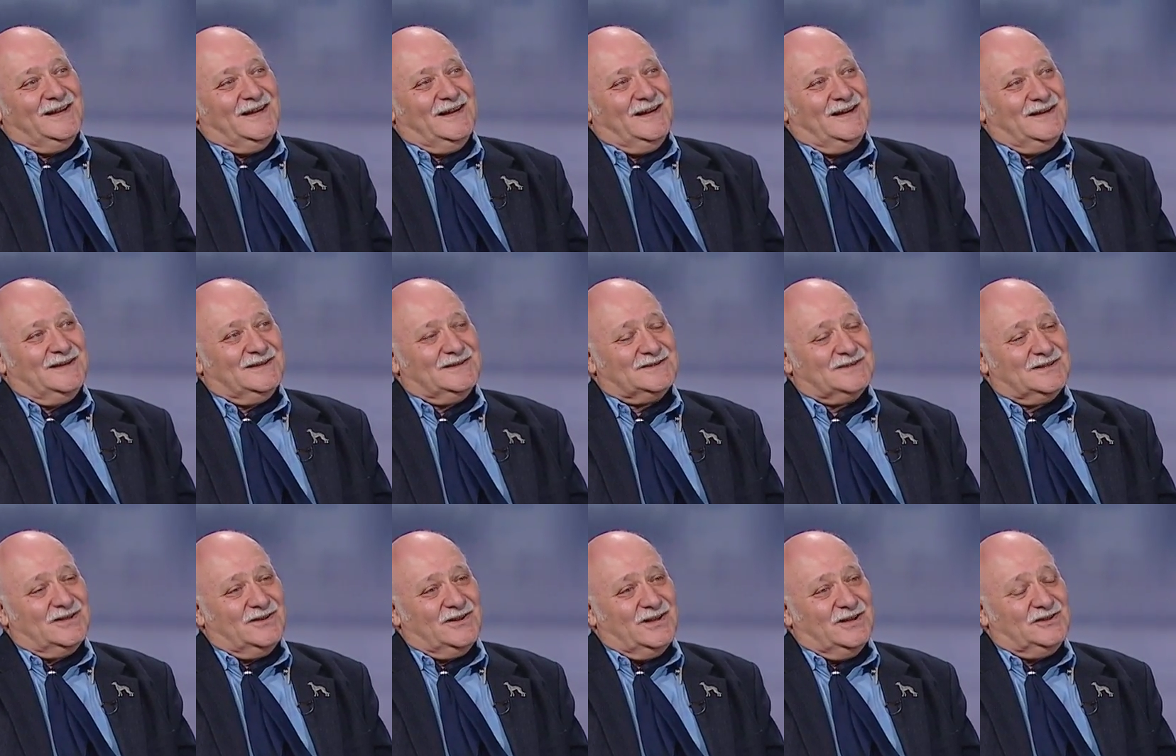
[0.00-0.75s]
Uh,
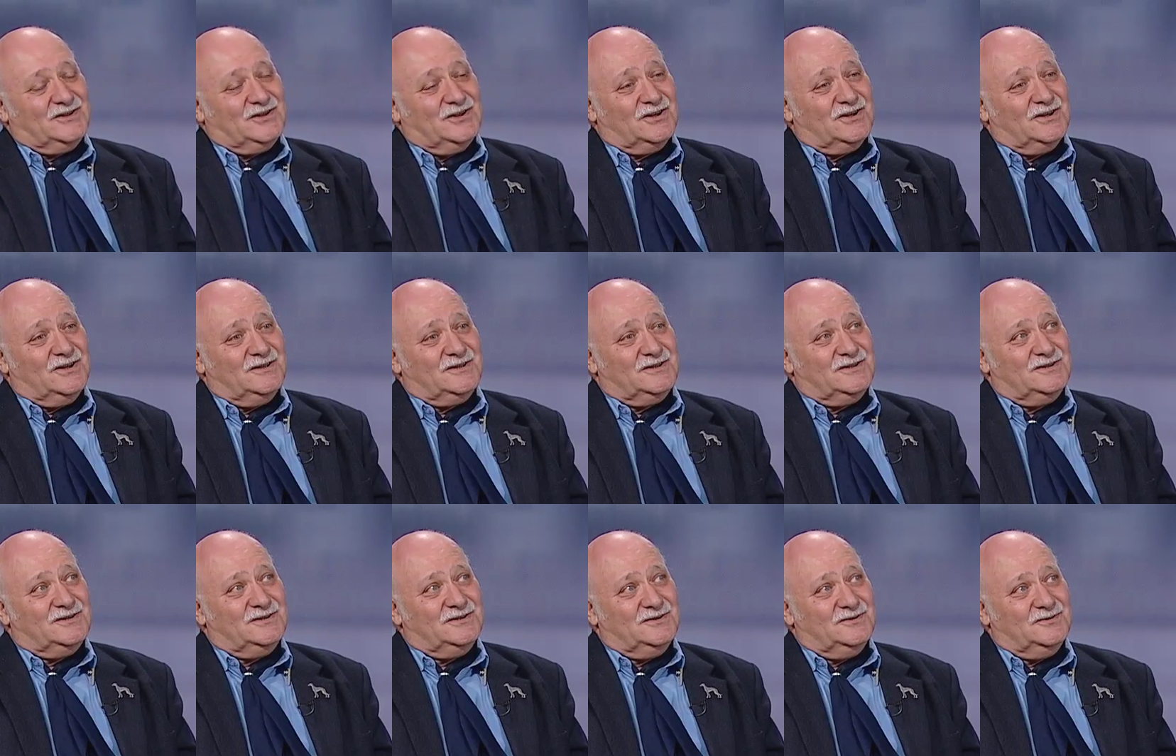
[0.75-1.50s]
so they took it
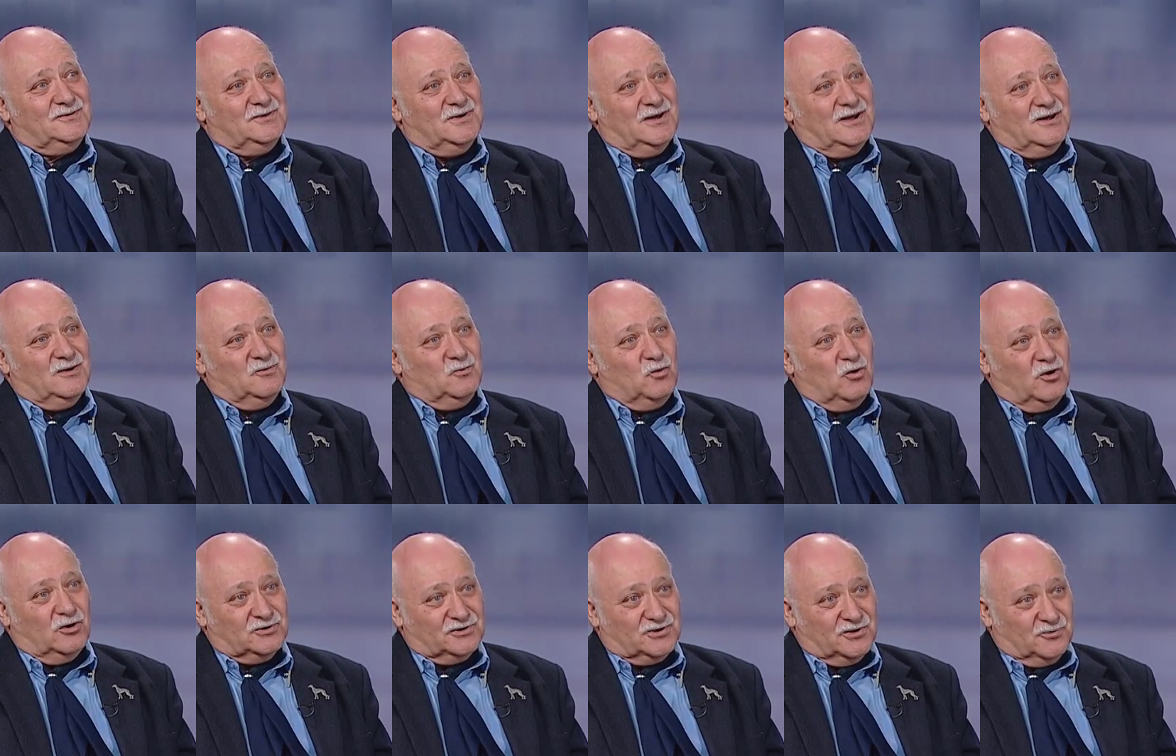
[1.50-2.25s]
to uh,
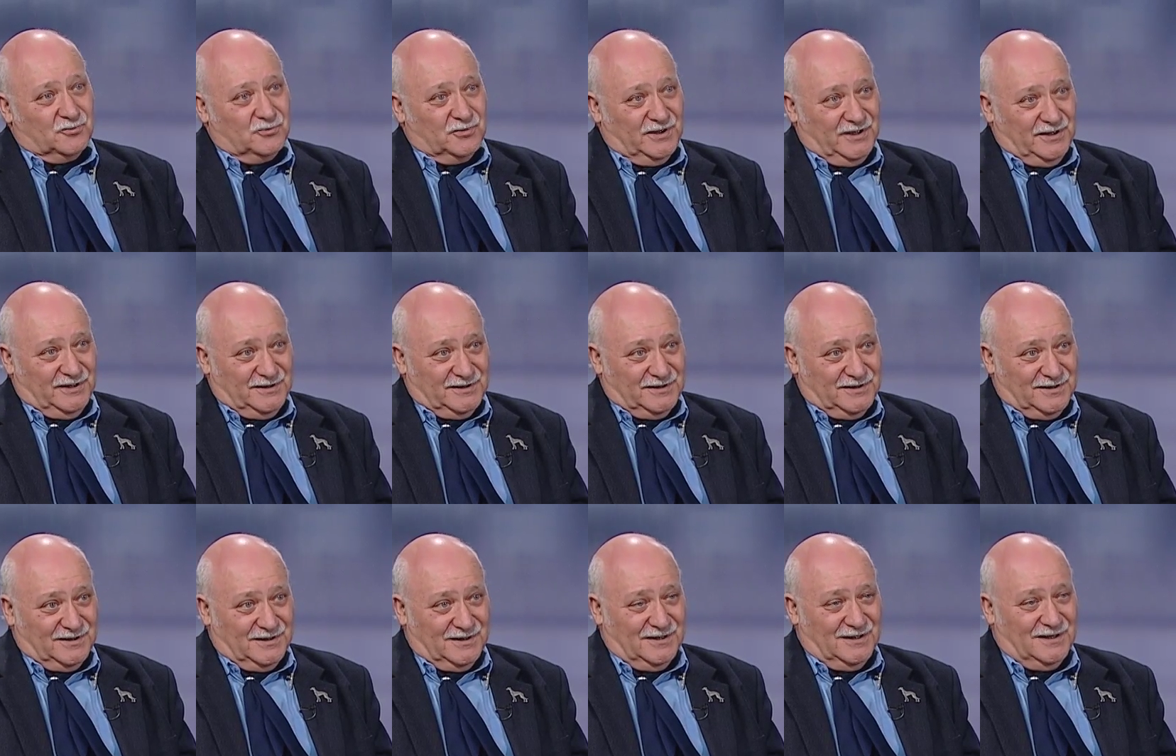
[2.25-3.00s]
Walter Reed
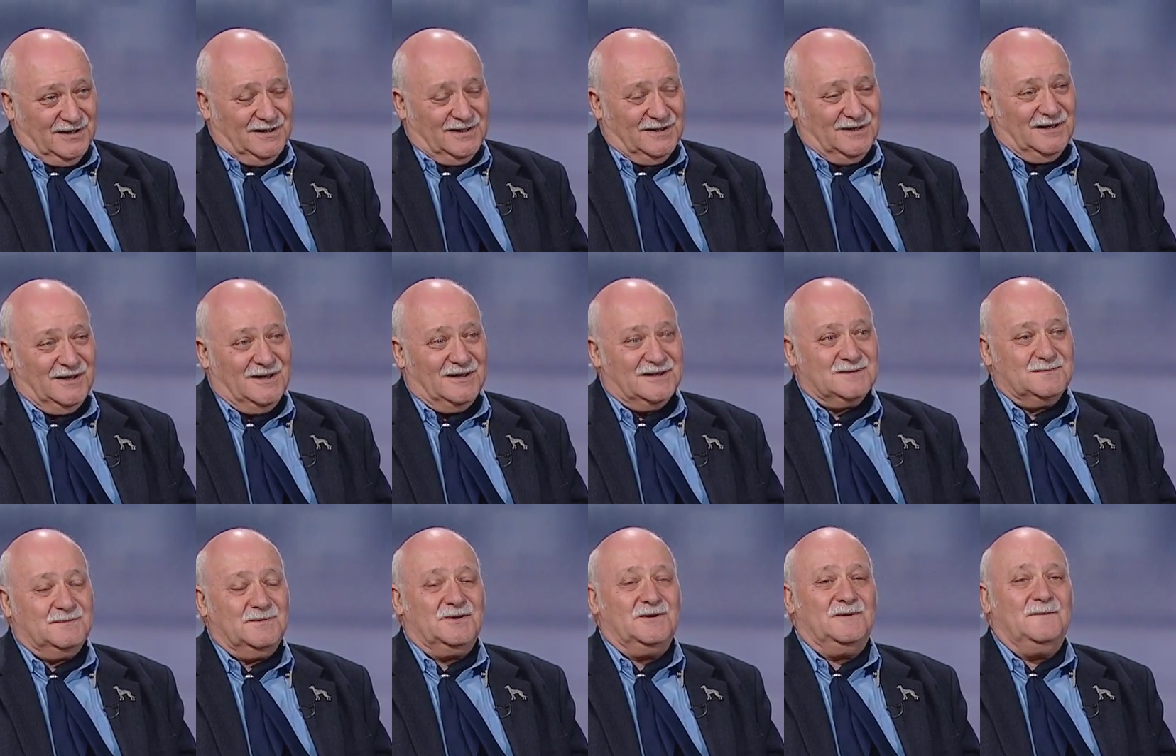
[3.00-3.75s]
uh,
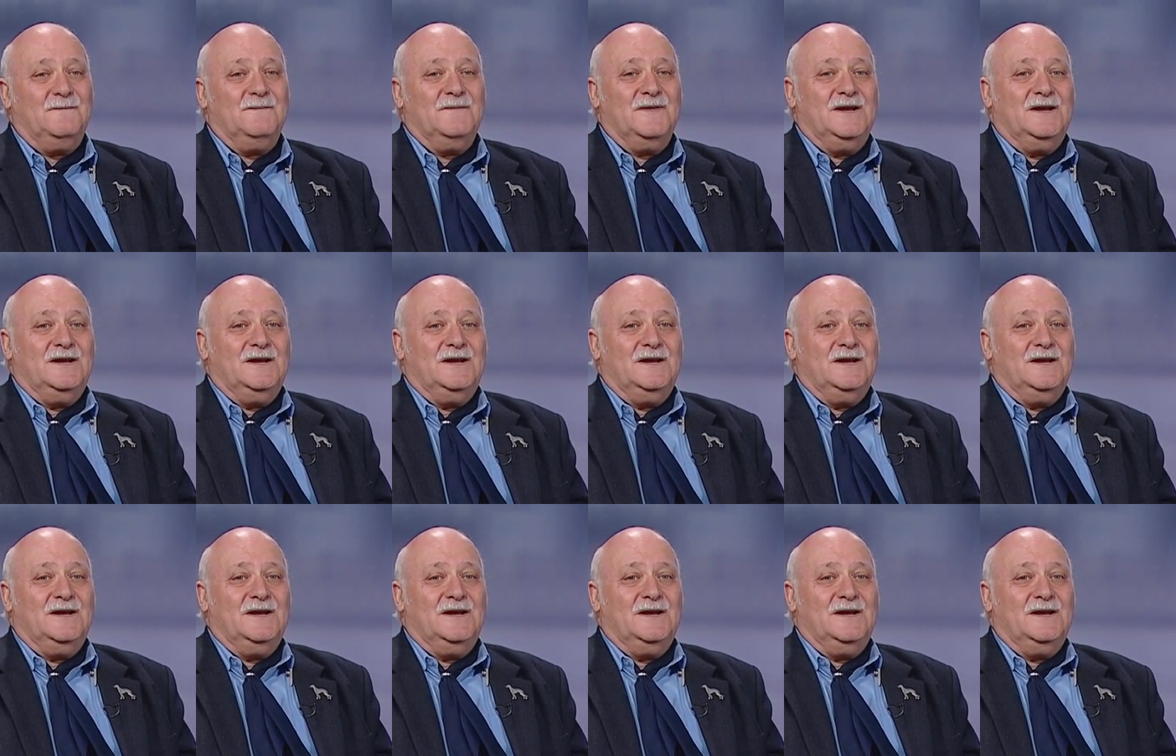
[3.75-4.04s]
Hospital